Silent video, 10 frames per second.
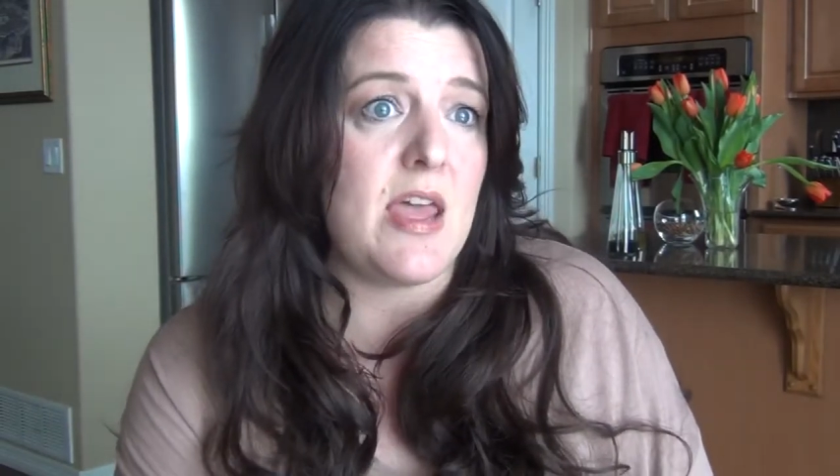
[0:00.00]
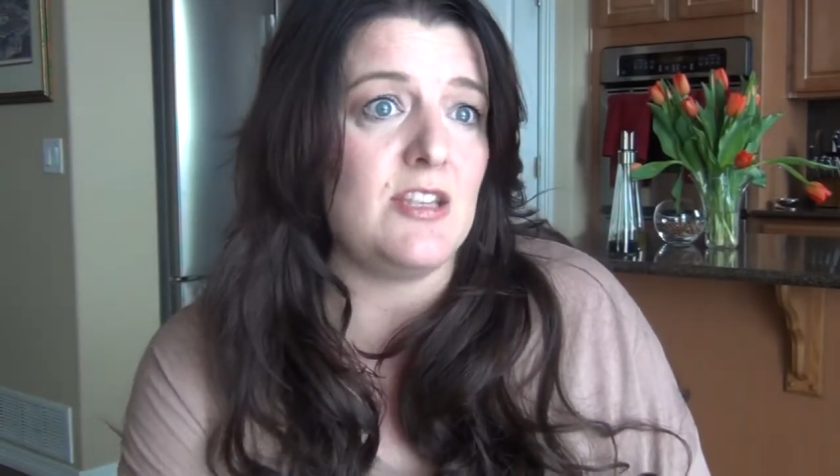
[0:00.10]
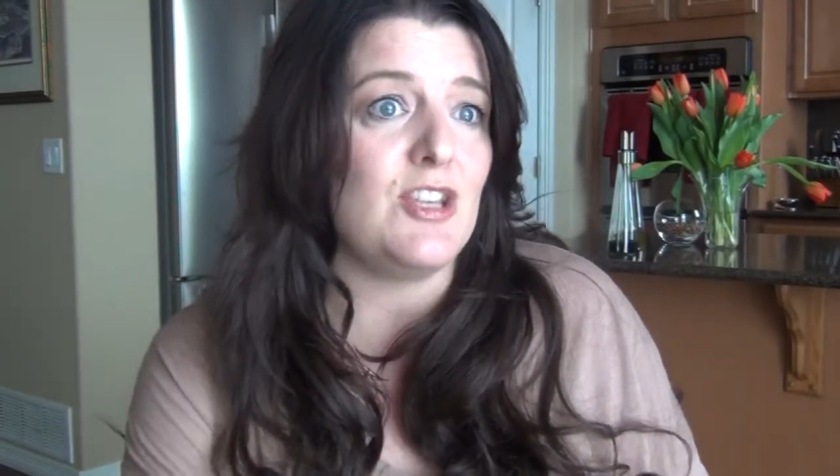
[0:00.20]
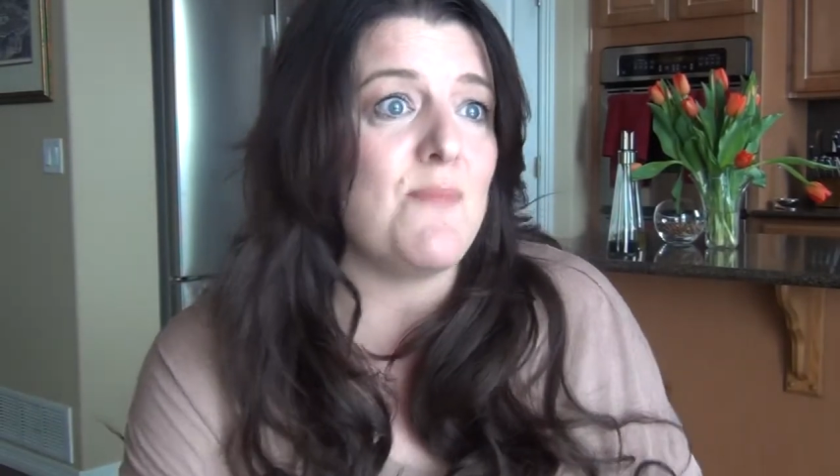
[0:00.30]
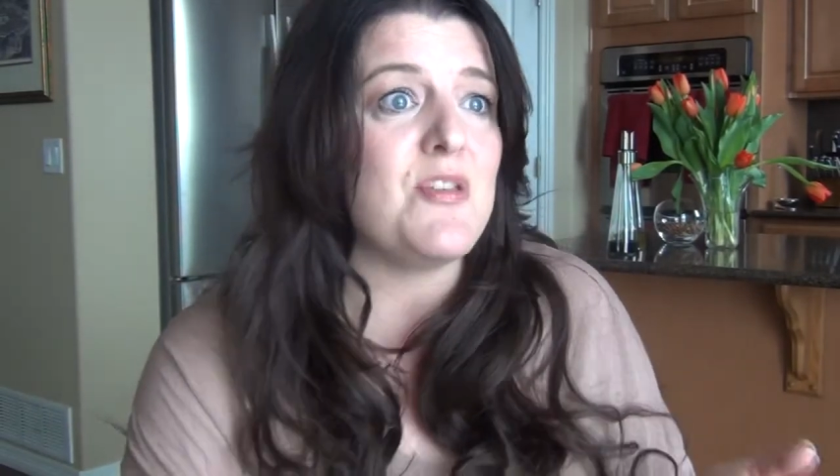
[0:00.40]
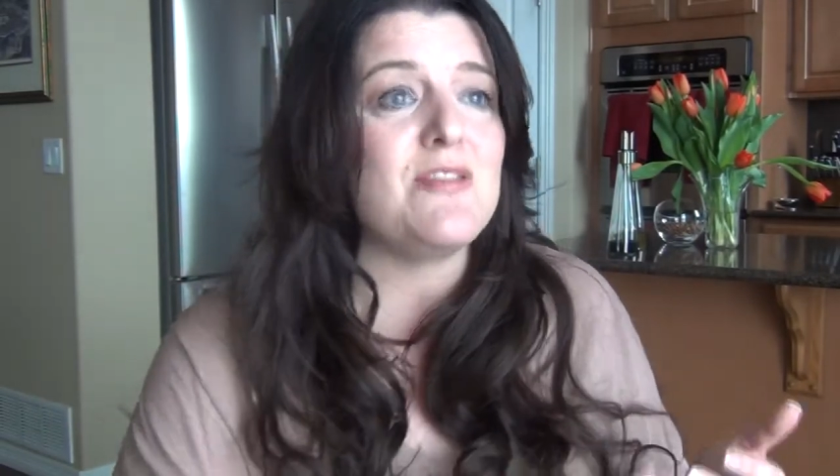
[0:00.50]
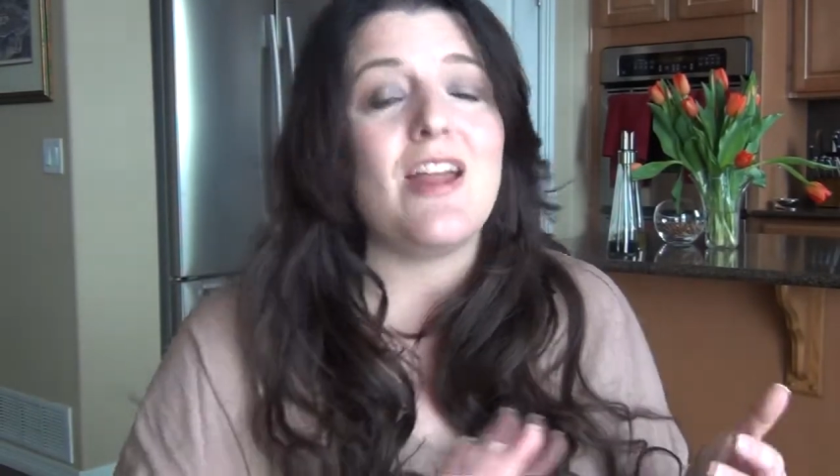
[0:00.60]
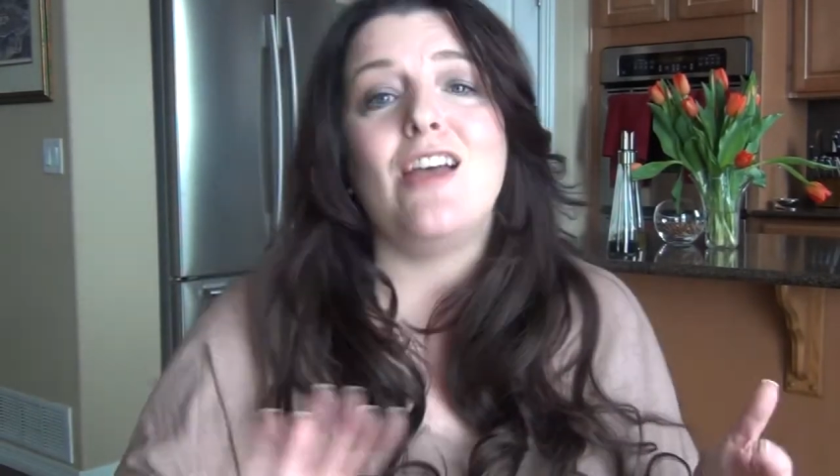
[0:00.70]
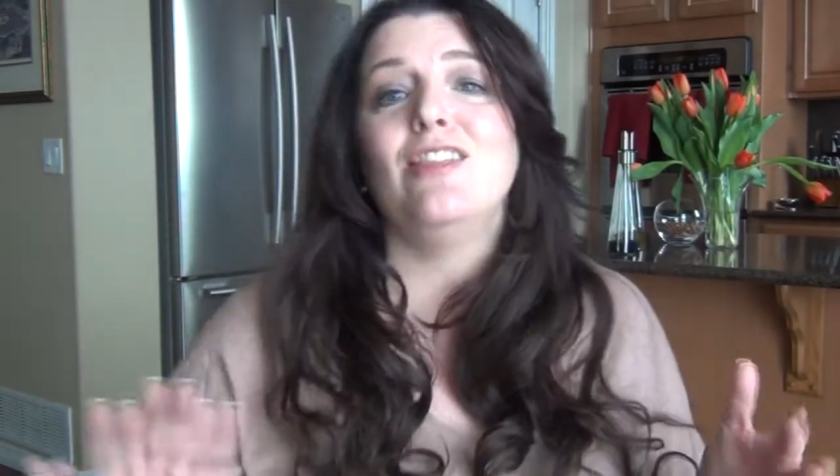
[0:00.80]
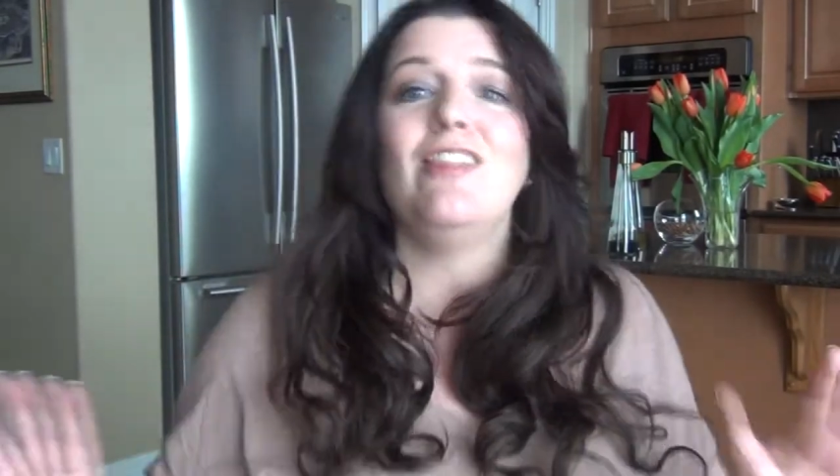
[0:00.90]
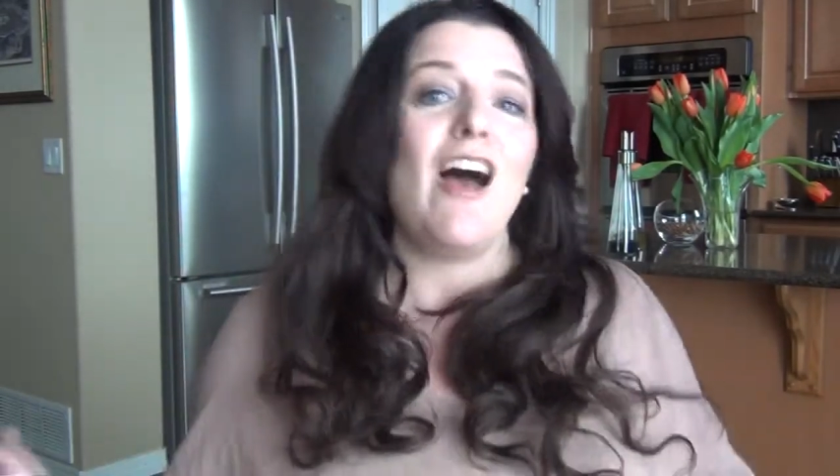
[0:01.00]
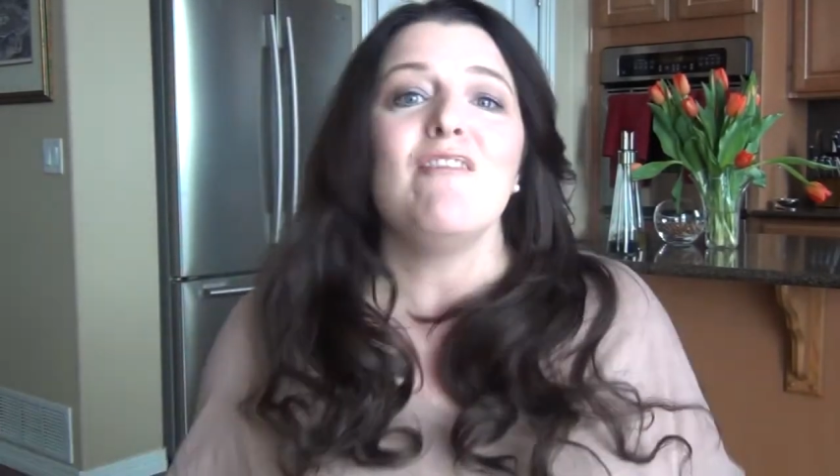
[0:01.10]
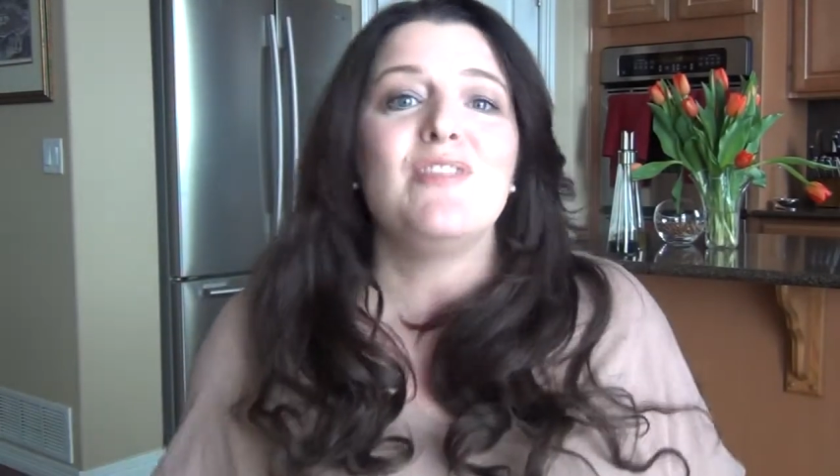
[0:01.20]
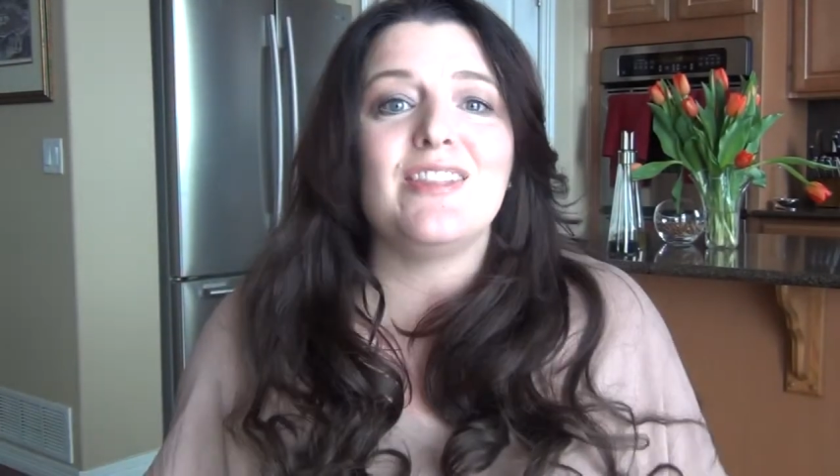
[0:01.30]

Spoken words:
And something that I love